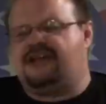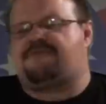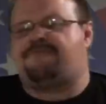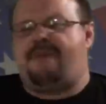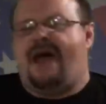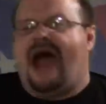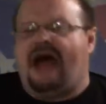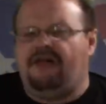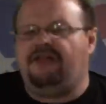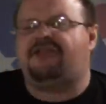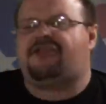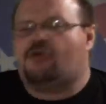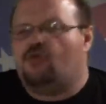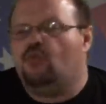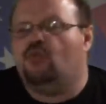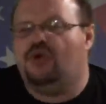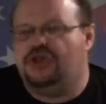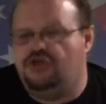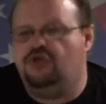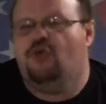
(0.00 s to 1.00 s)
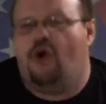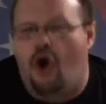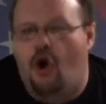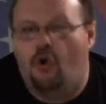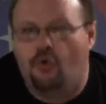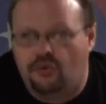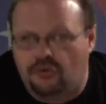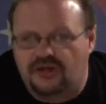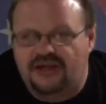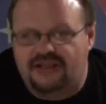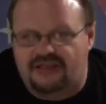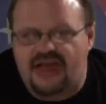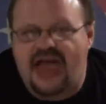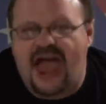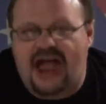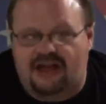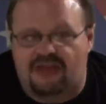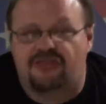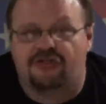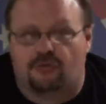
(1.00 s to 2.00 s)
It's balanced when you only
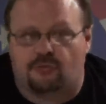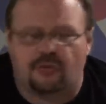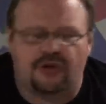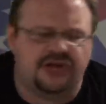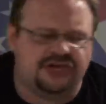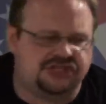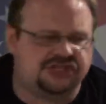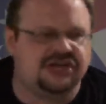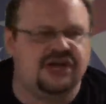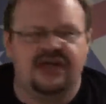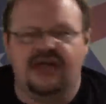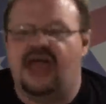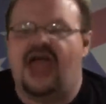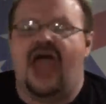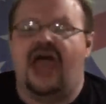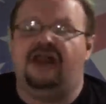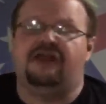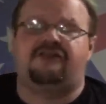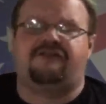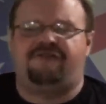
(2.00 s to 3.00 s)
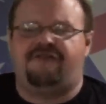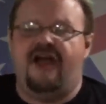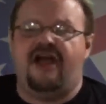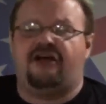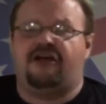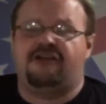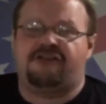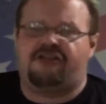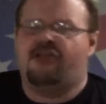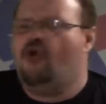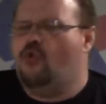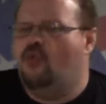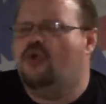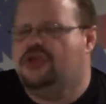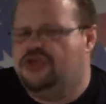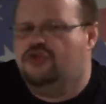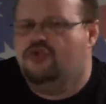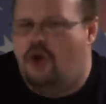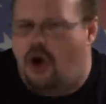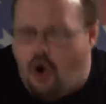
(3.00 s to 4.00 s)
tax the rich. And it's fairness
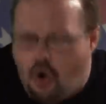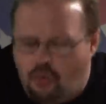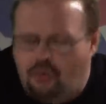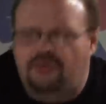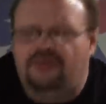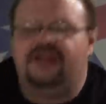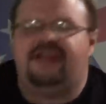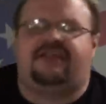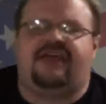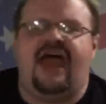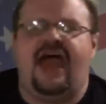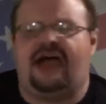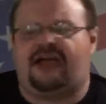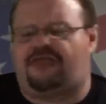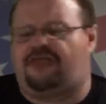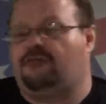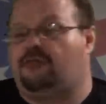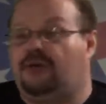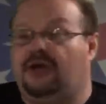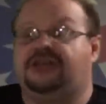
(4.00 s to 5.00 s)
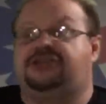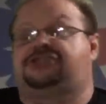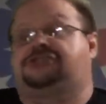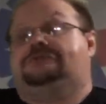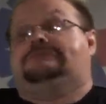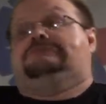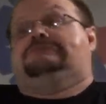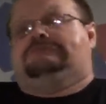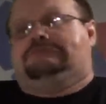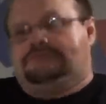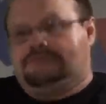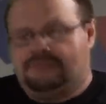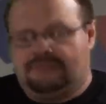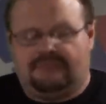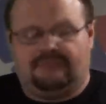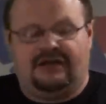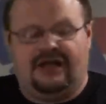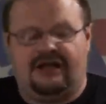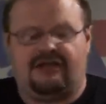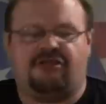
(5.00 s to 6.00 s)
when you only tax the rich.
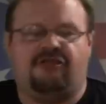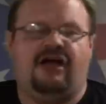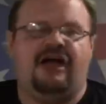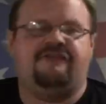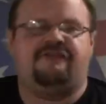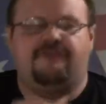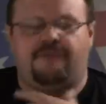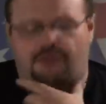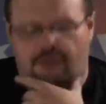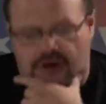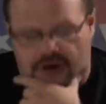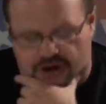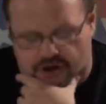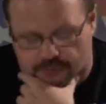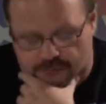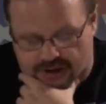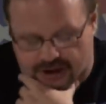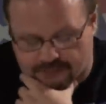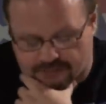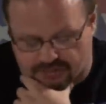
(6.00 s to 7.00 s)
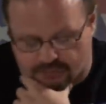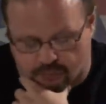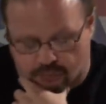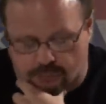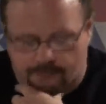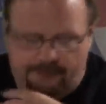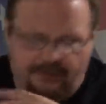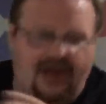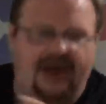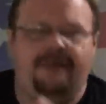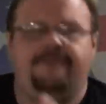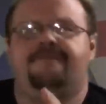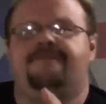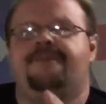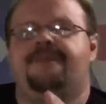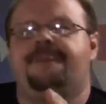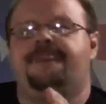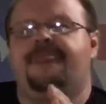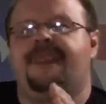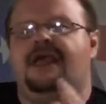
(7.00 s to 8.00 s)
That's life in Barack Obama's world.
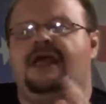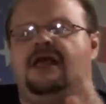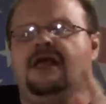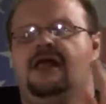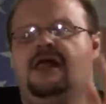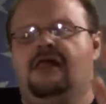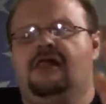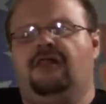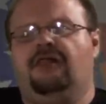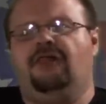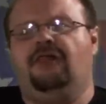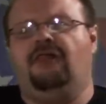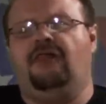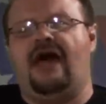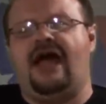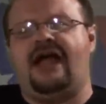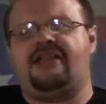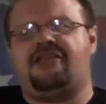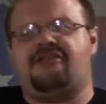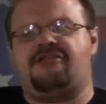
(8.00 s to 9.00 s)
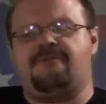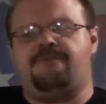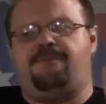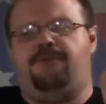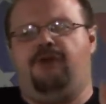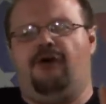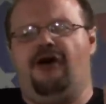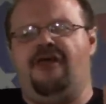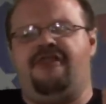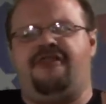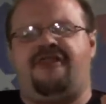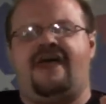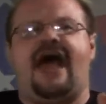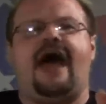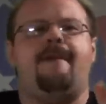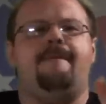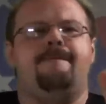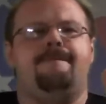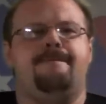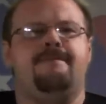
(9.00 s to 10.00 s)
But let's put
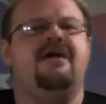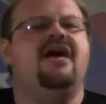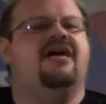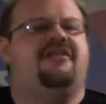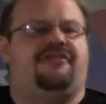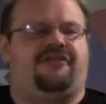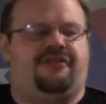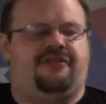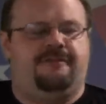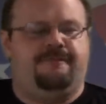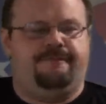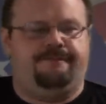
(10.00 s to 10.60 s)
that myth